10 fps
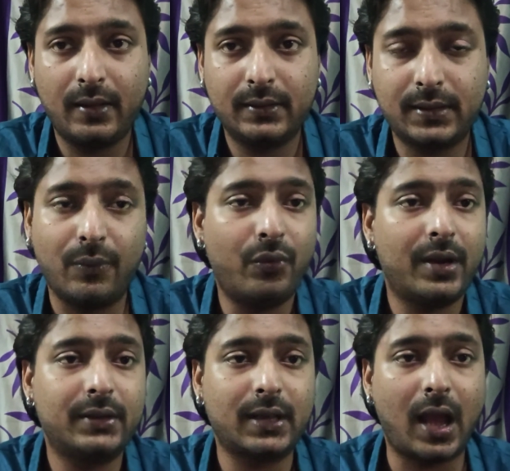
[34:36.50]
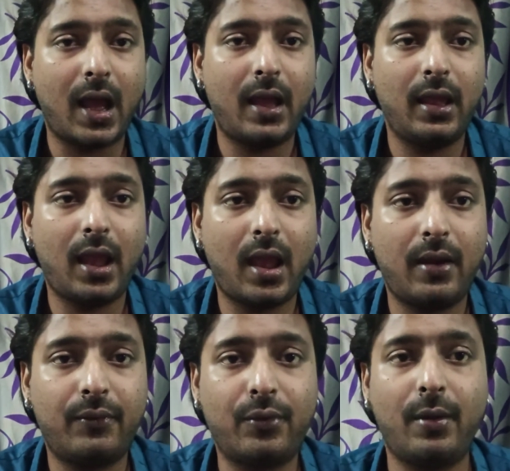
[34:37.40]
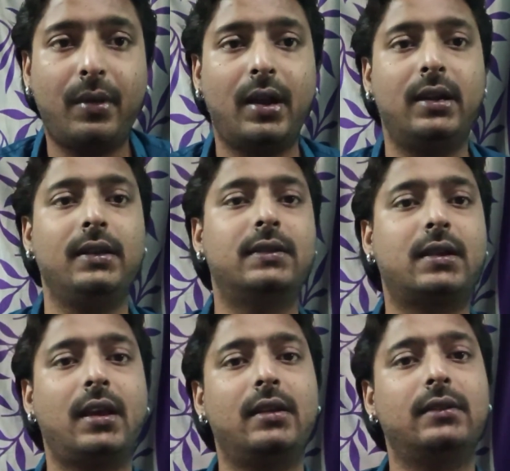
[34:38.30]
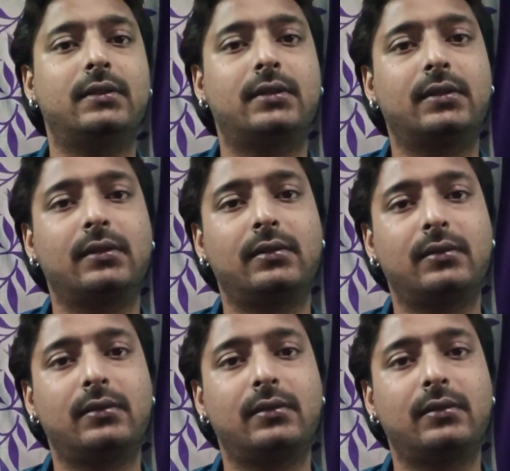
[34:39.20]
someone's eye, and from a distance